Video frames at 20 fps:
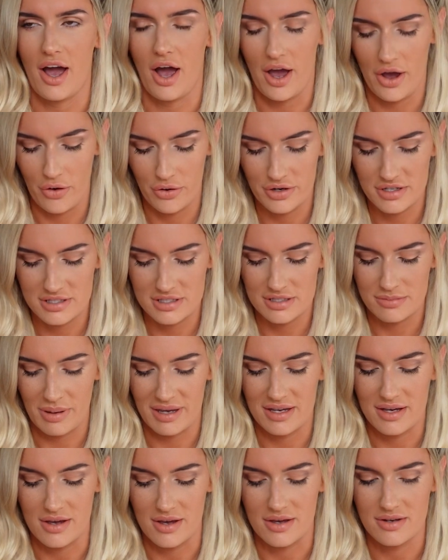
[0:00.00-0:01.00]
I honestly
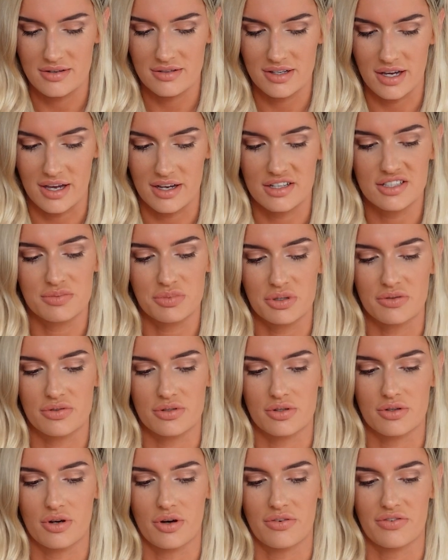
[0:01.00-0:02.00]
debated getting a
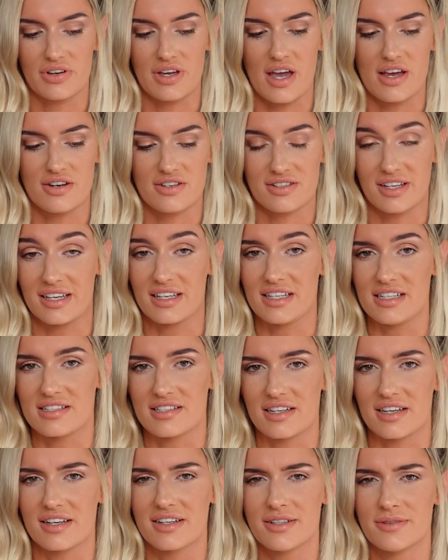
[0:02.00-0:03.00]
spoonful of coffee and just like
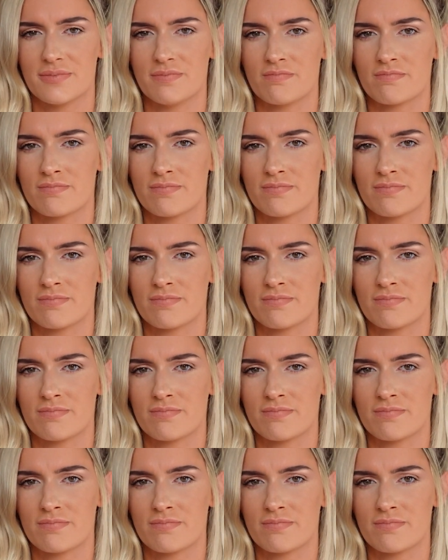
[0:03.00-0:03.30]
eating it.